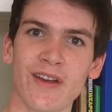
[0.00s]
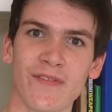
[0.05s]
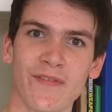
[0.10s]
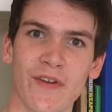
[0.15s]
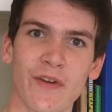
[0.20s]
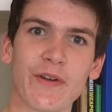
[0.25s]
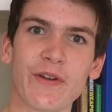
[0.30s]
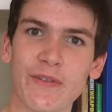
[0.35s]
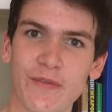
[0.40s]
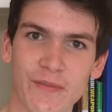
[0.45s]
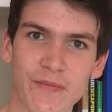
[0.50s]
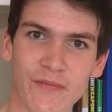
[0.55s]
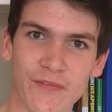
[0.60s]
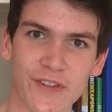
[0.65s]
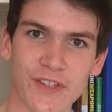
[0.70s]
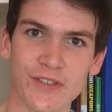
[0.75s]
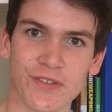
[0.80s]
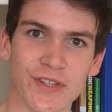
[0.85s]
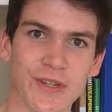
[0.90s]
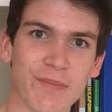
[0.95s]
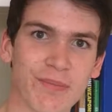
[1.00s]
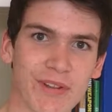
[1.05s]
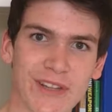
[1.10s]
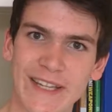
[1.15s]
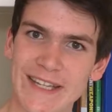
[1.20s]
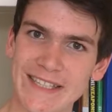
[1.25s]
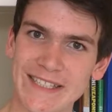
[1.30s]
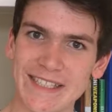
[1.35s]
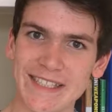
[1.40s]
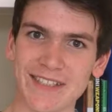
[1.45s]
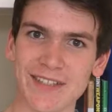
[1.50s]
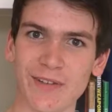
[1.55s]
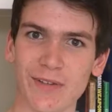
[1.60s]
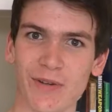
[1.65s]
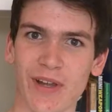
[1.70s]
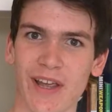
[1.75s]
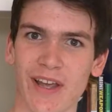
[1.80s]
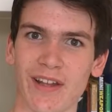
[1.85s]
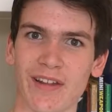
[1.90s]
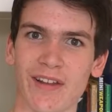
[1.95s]
very visually pleasing to
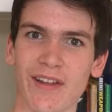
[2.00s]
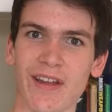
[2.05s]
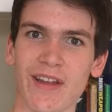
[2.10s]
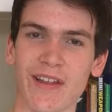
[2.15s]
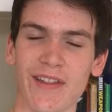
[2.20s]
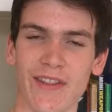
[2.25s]
look at.